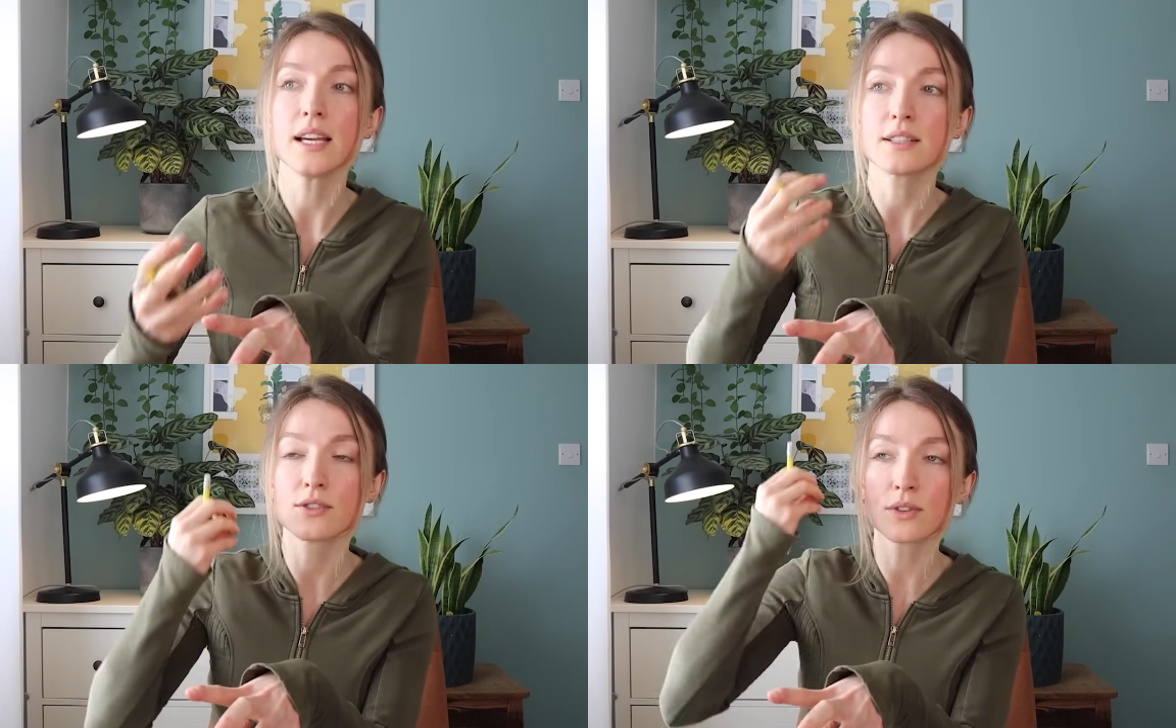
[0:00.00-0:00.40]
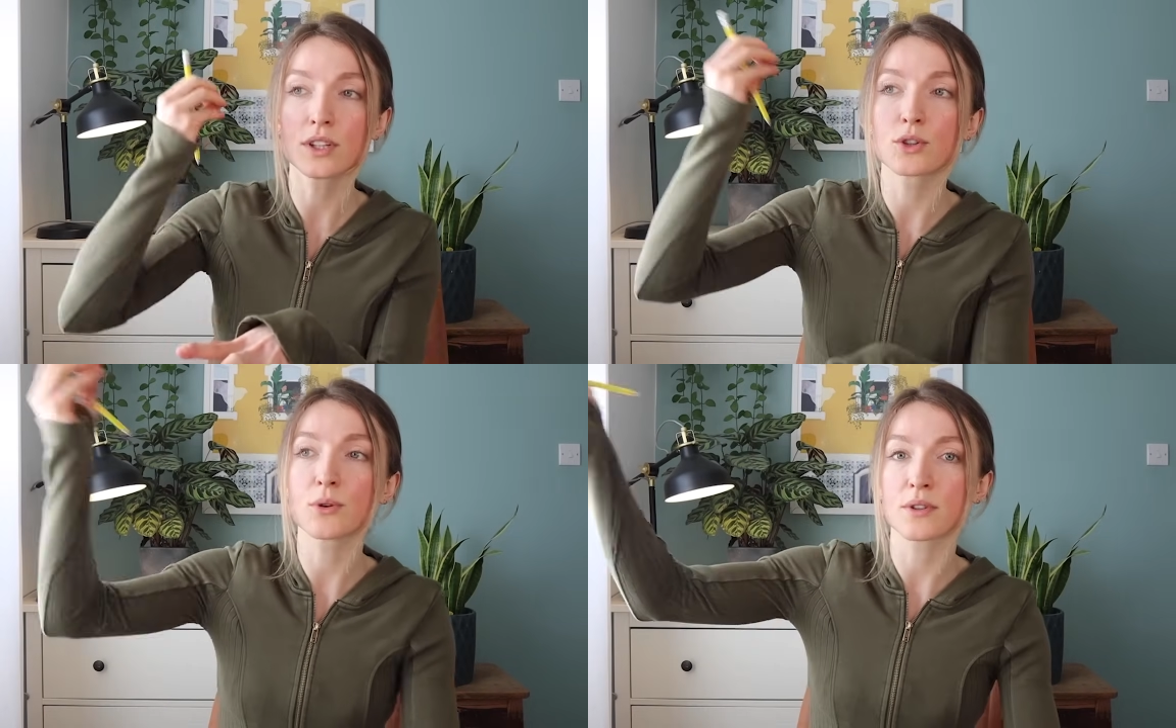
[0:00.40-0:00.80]
It's not going
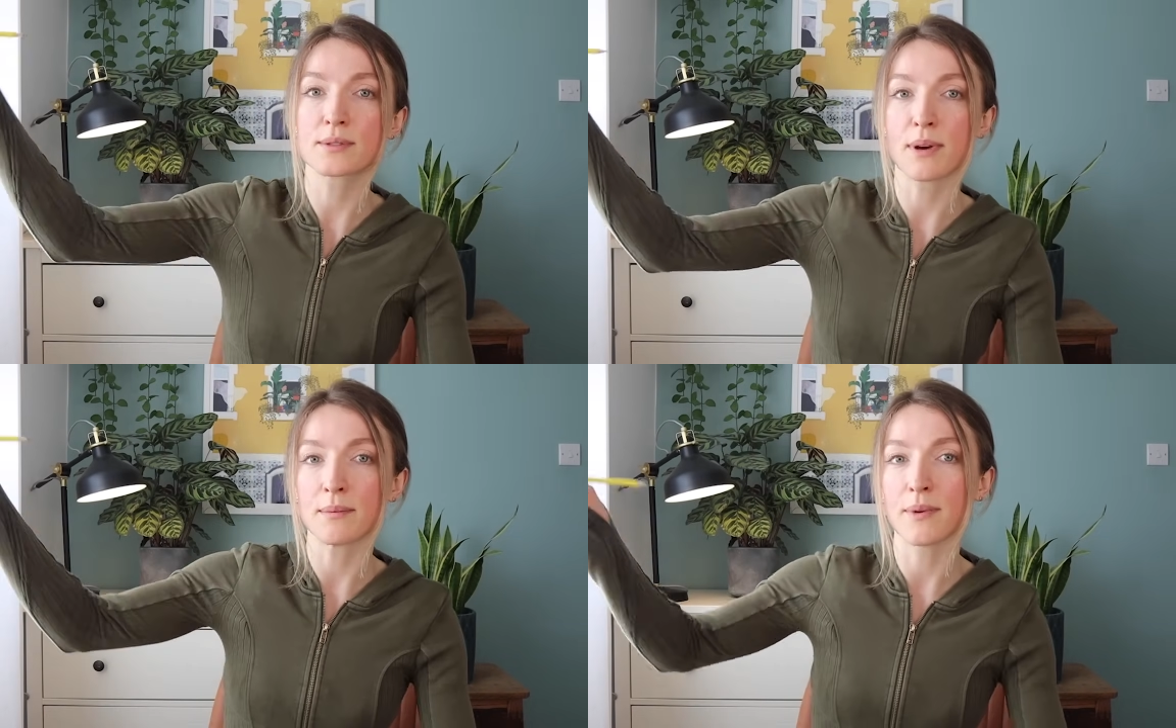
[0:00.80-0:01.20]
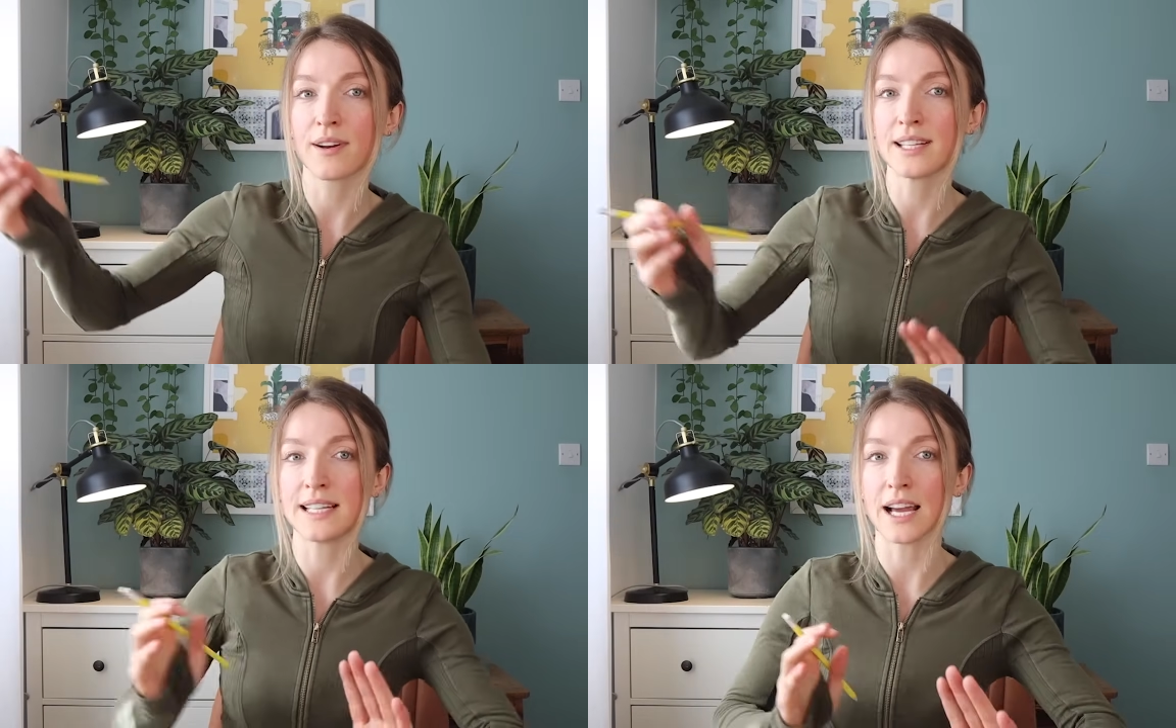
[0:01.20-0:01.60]
to cross my
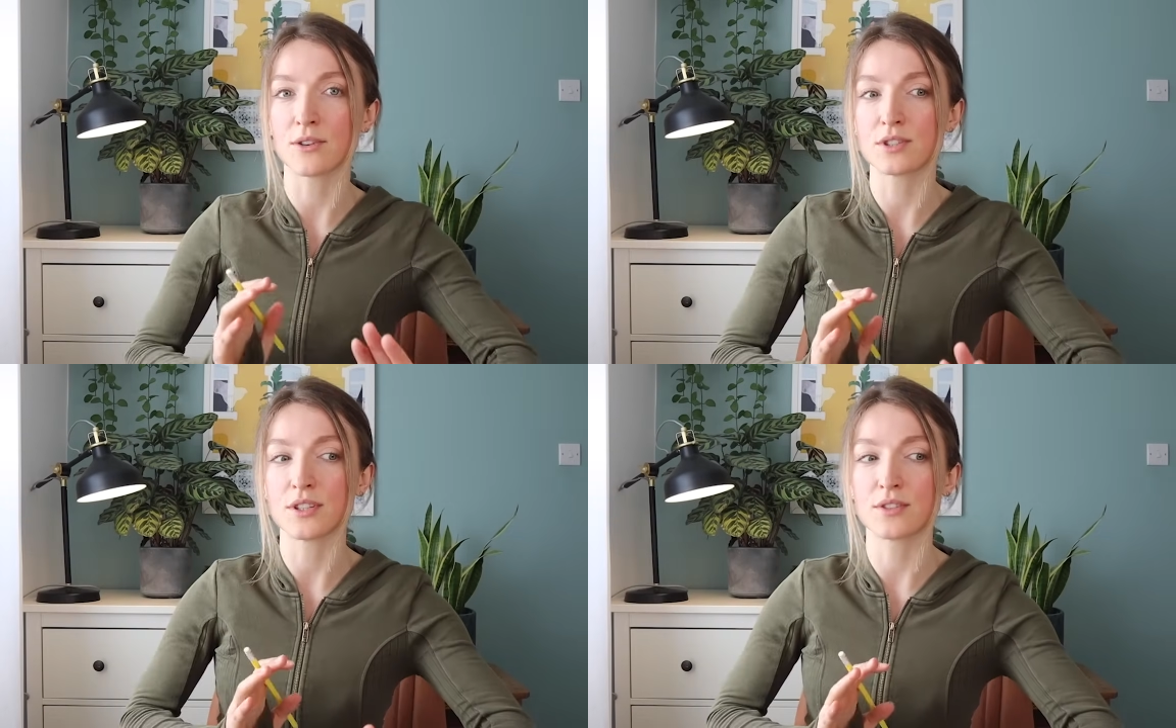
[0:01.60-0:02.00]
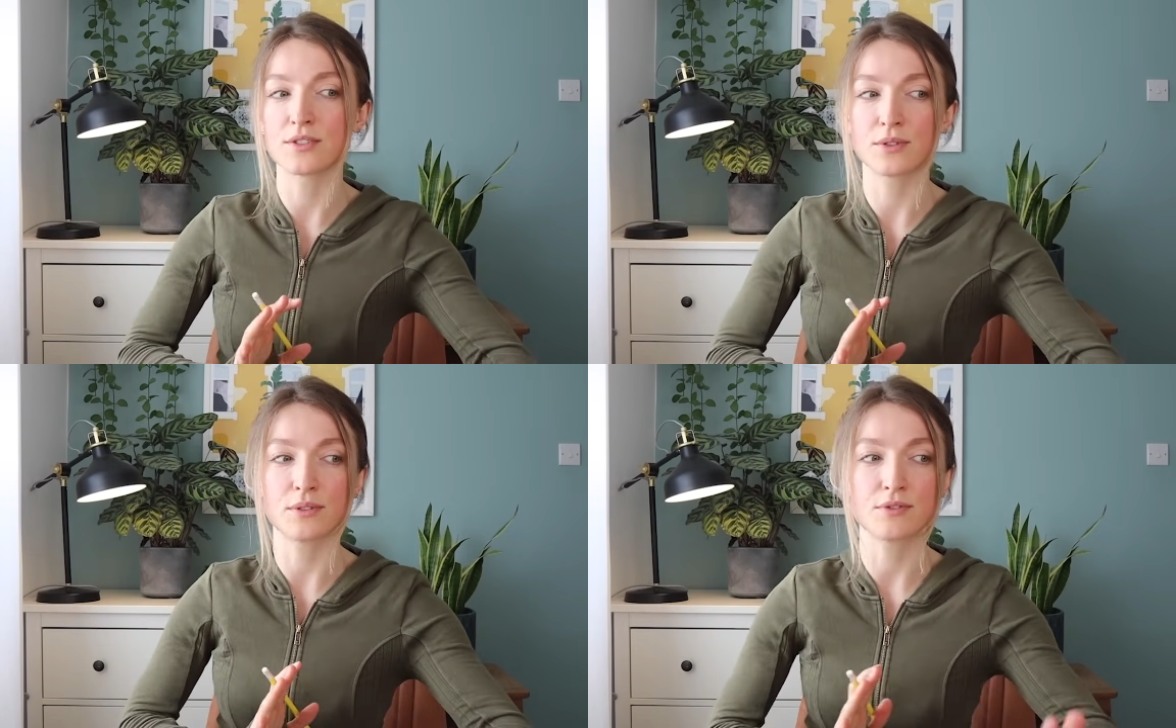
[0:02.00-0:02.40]
mind now to
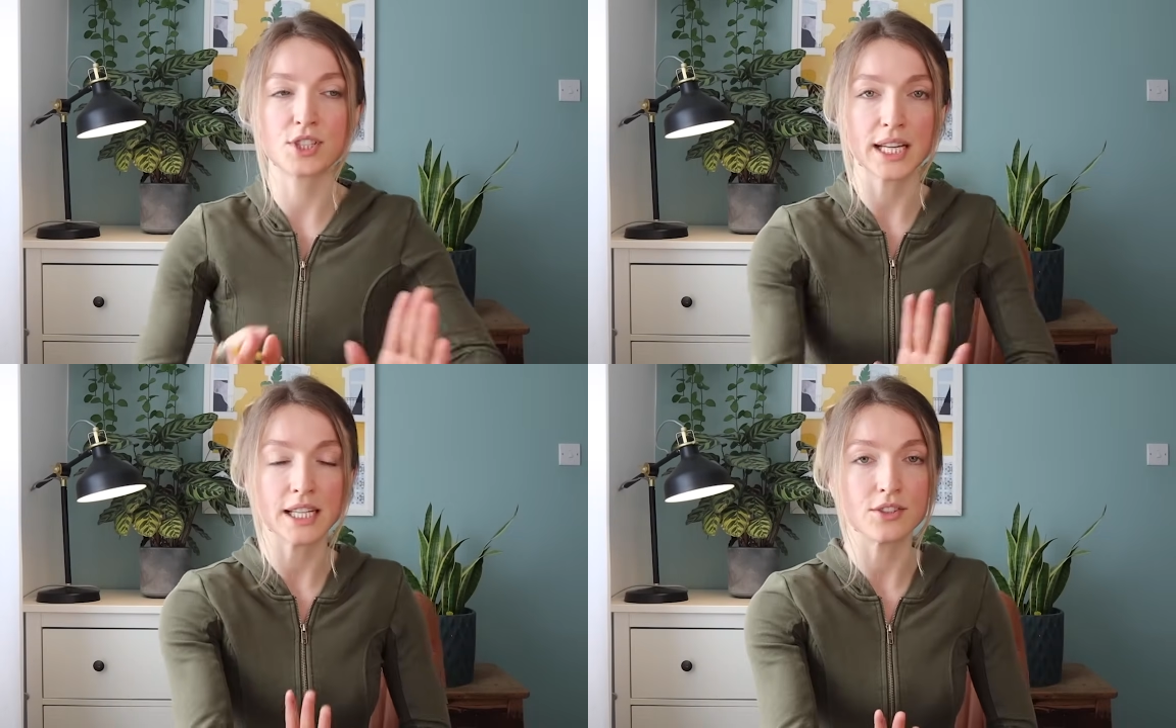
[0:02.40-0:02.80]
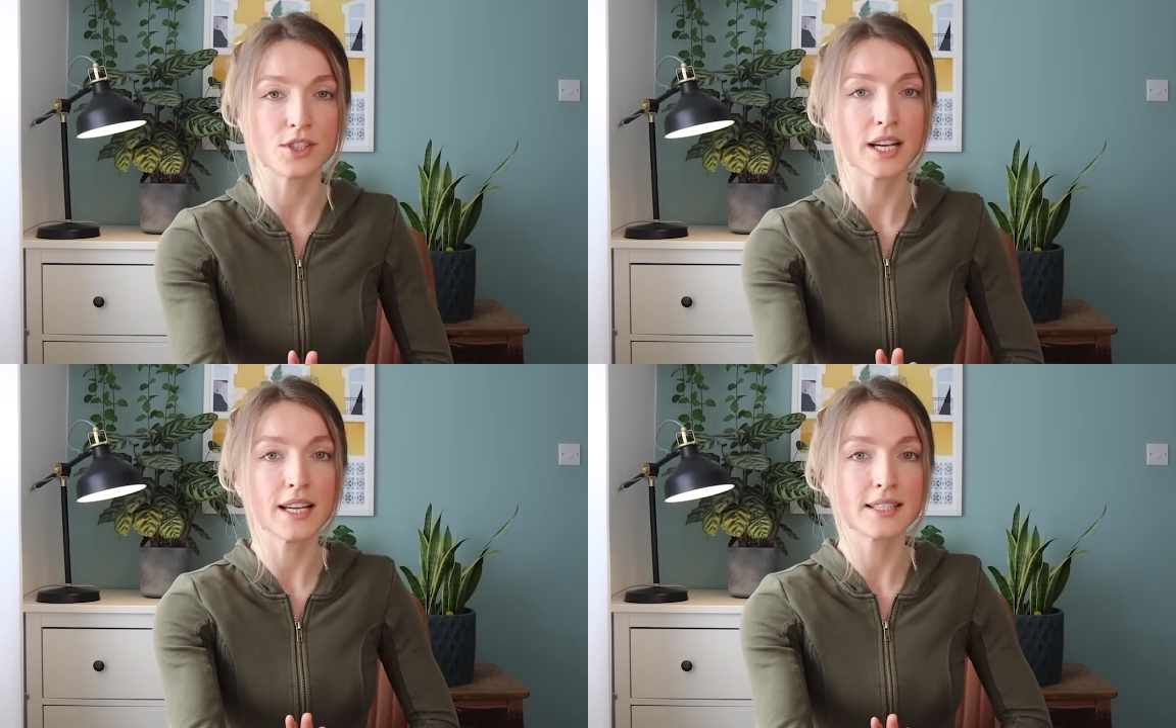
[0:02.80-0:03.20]
sort of change